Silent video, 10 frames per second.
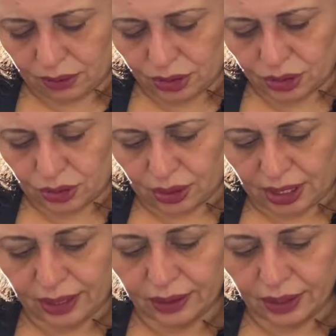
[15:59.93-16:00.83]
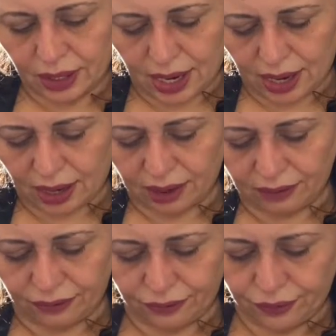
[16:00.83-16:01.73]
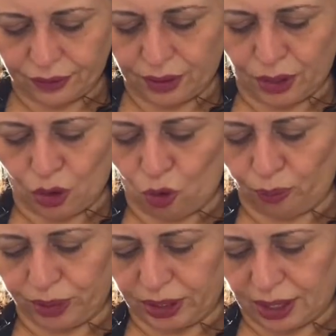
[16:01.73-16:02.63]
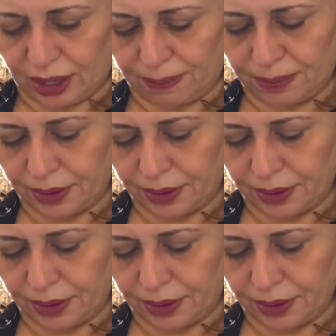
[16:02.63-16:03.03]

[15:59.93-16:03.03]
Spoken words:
just gonna cut it in half and open it up.